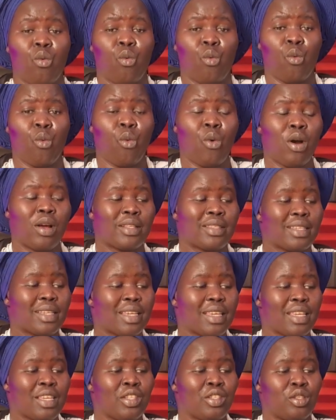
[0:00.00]
what
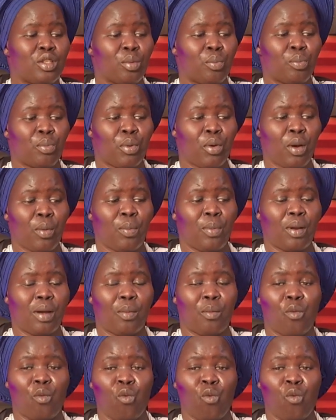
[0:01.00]
is the problem?